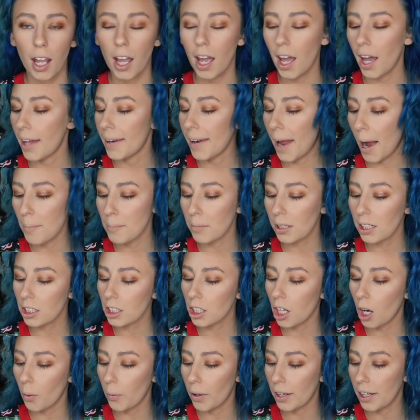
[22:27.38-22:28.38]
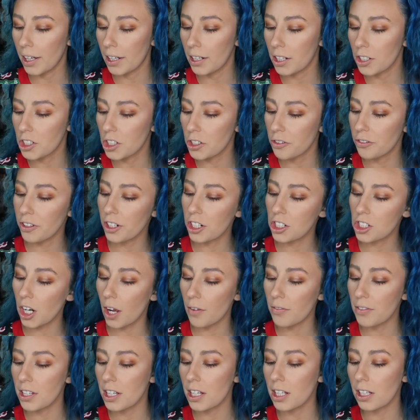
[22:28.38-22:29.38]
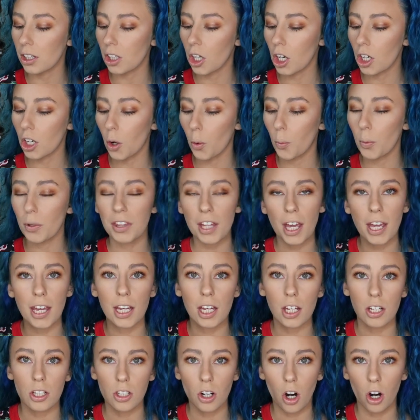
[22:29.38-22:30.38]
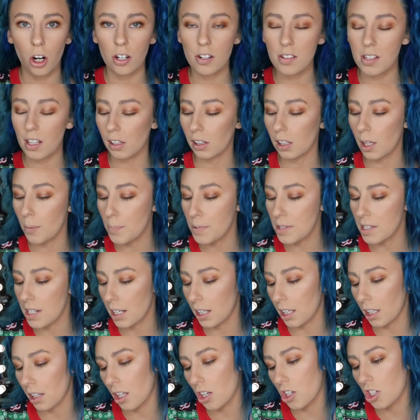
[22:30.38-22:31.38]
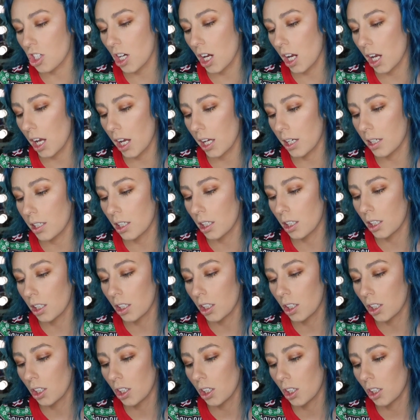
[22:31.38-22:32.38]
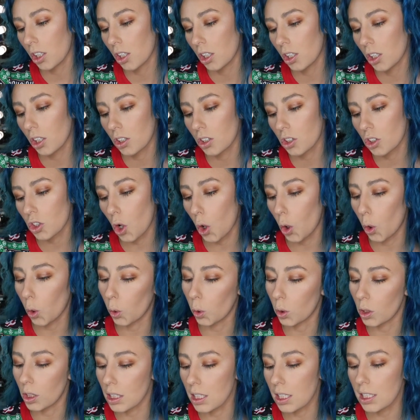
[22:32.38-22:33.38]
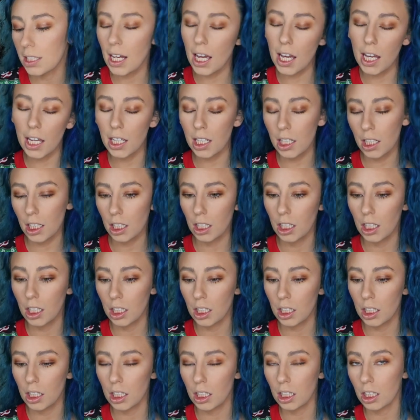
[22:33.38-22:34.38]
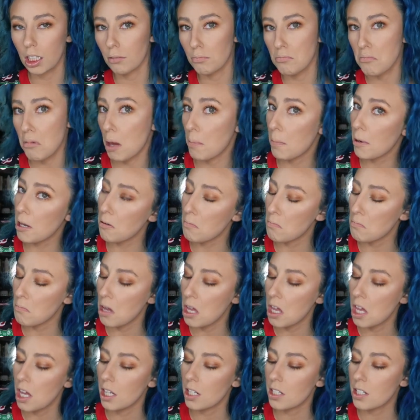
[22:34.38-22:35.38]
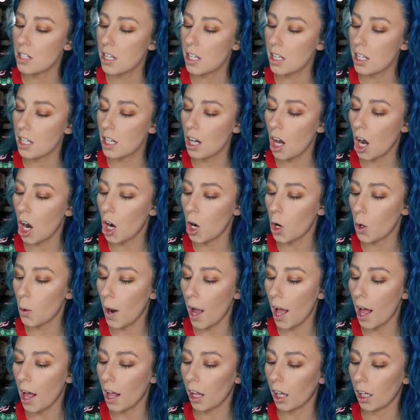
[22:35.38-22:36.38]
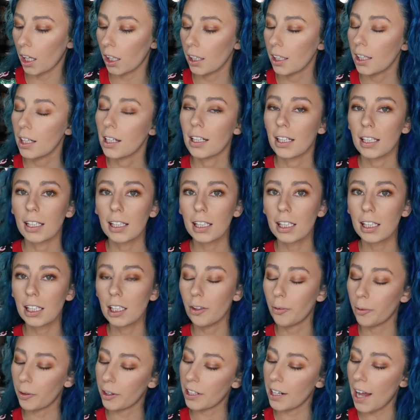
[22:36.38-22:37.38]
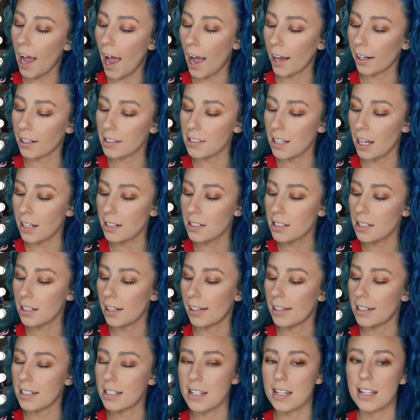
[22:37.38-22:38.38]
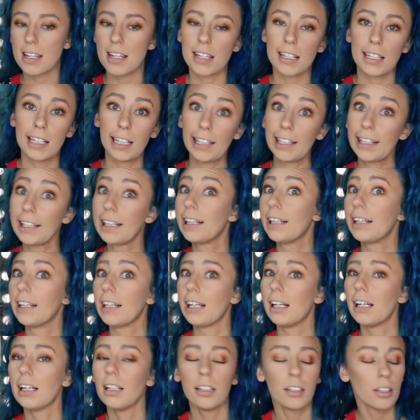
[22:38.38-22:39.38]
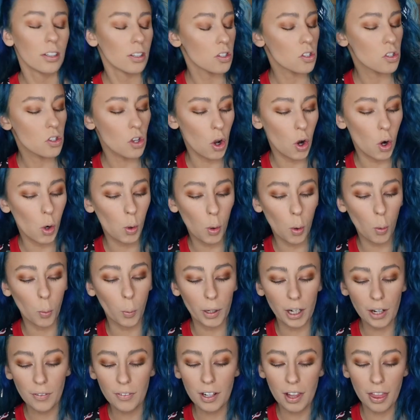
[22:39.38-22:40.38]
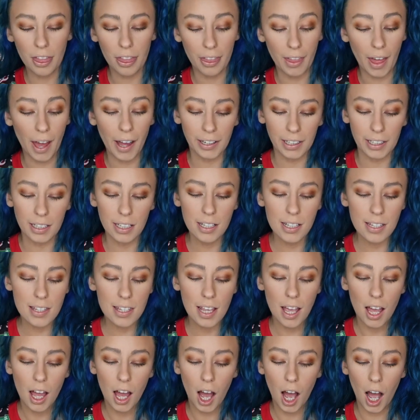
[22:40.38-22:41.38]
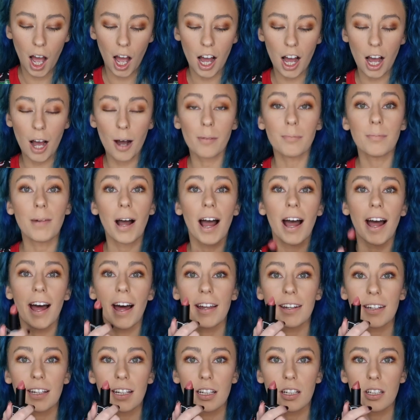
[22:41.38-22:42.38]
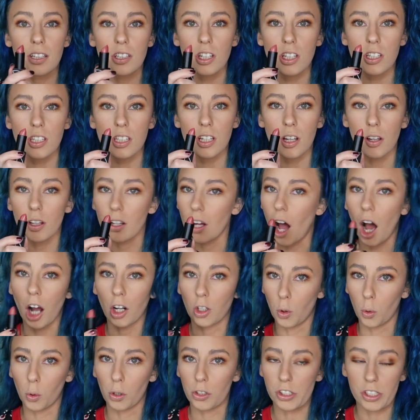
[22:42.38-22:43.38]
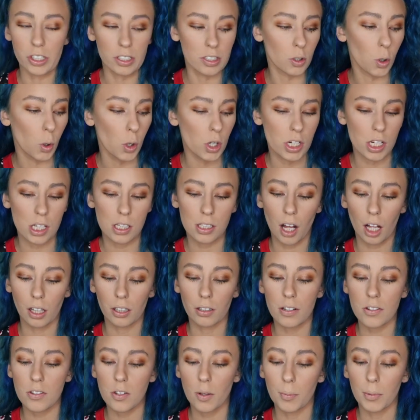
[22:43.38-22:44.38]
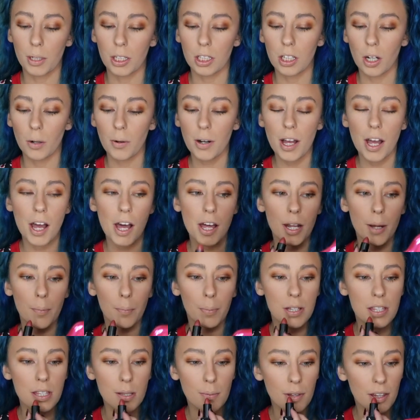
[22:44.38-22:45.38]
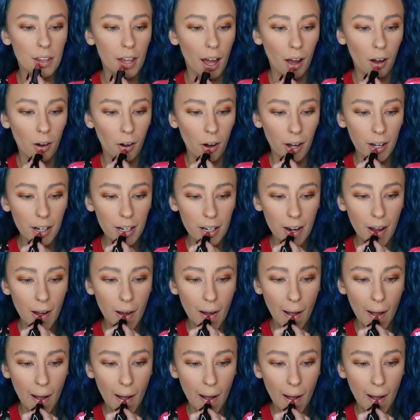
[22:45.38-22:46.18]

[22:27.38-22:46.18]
And I'm gonna go in to finish off the look with a NARS lipstick in the shade Tolide, maybe? T-O-L-E with an accent, D-E. So whatever that is, and it is just a gorgeous, gorgeous color. So I'm gonna go ahead and put some of that on.